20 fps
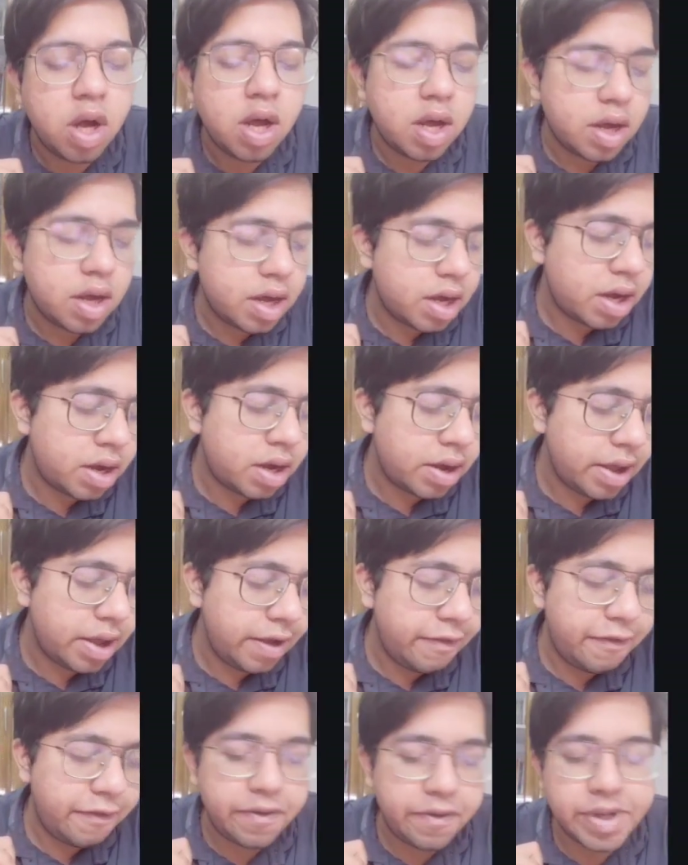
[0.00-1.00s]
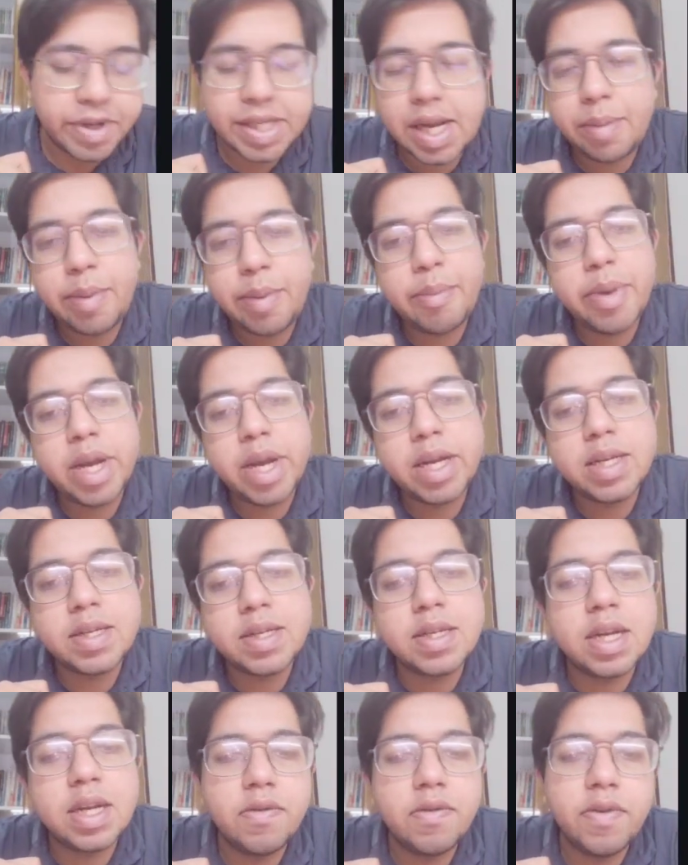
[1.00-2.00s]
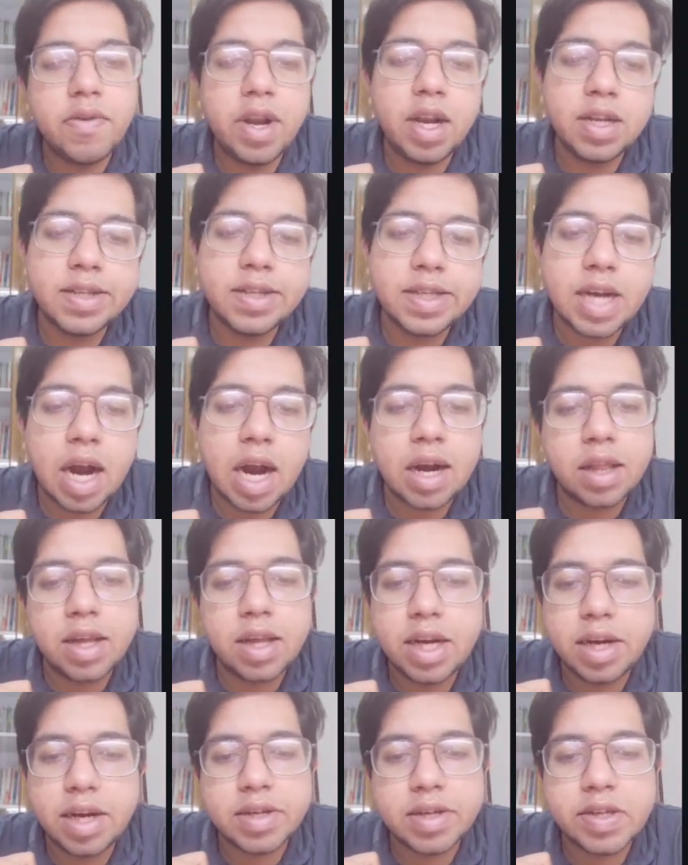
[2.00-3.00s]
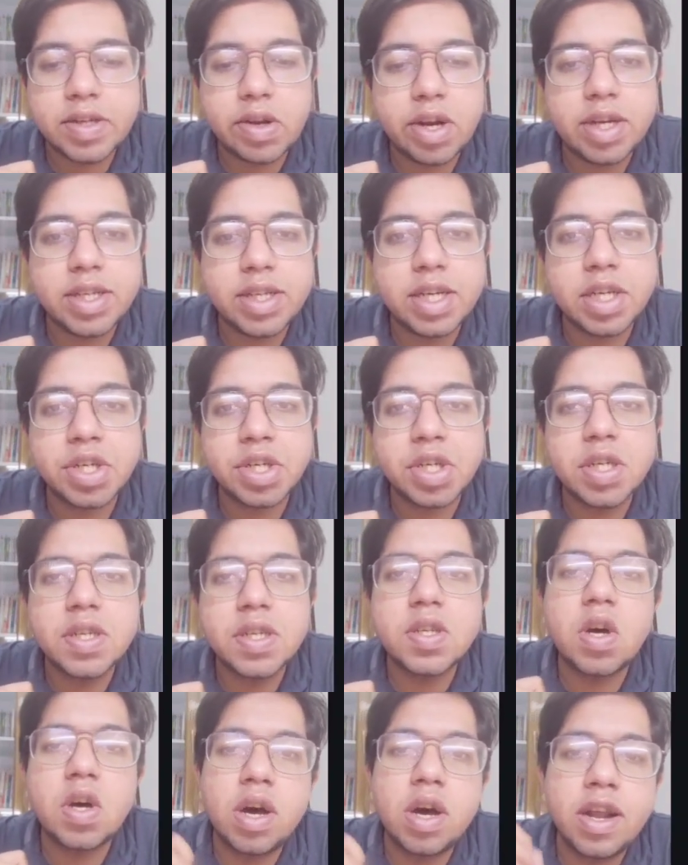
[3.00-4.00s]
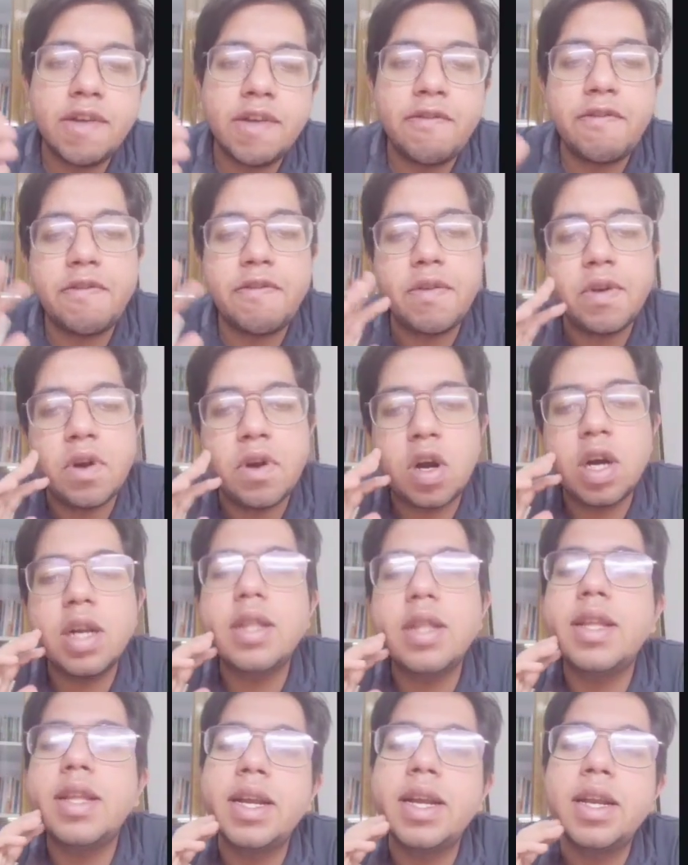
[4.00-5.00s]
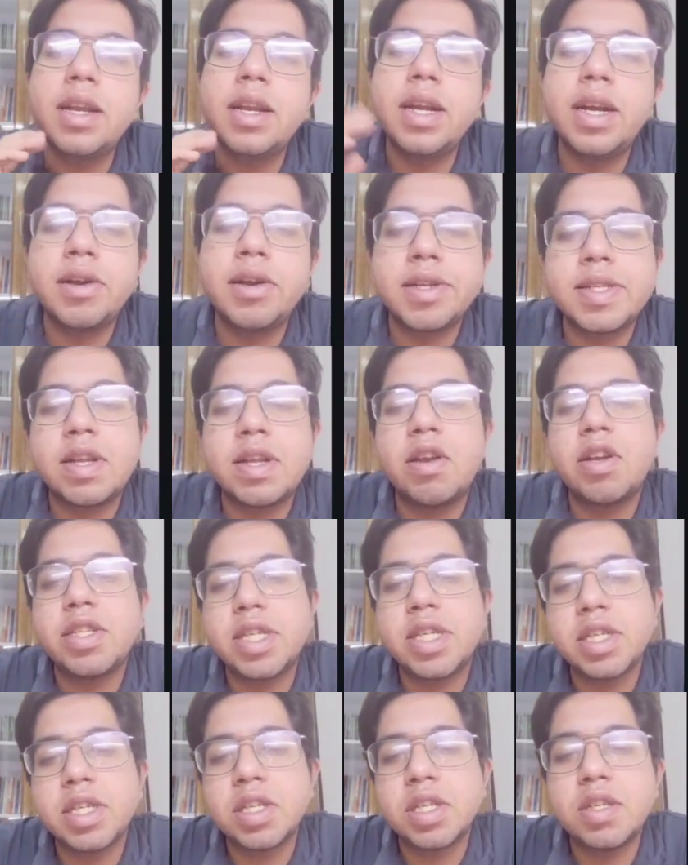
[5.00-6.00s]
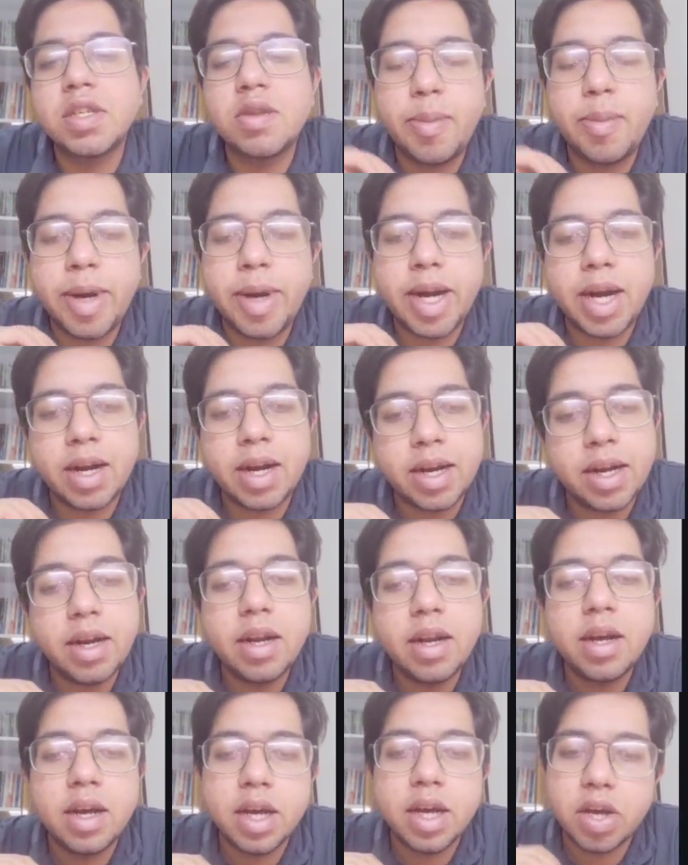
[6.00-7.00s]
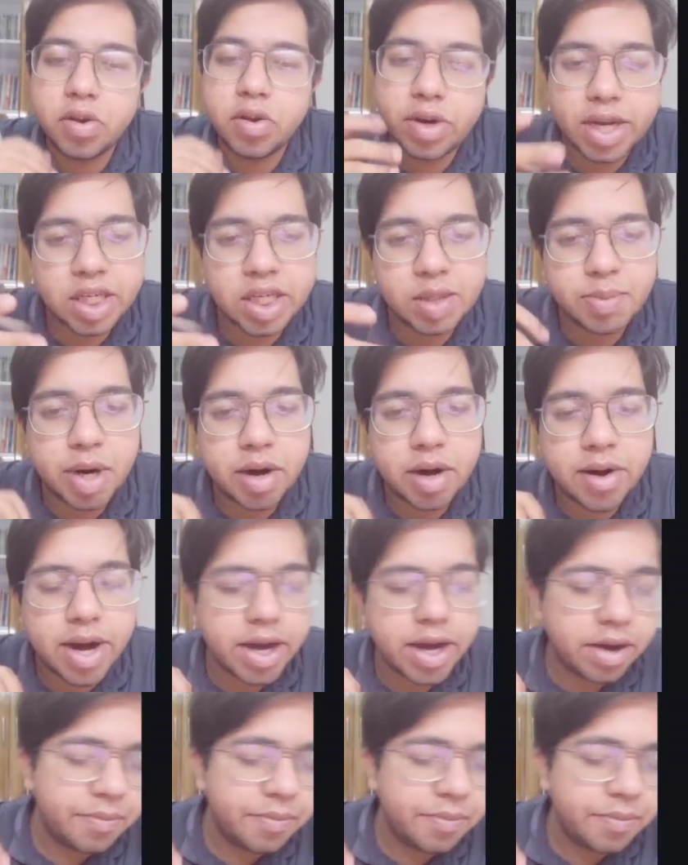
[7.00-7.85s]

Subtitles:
If cell membrane is done, we'll start the intercellular junctions, or if not, then the intercellular junctions will be dealt in the next part, right?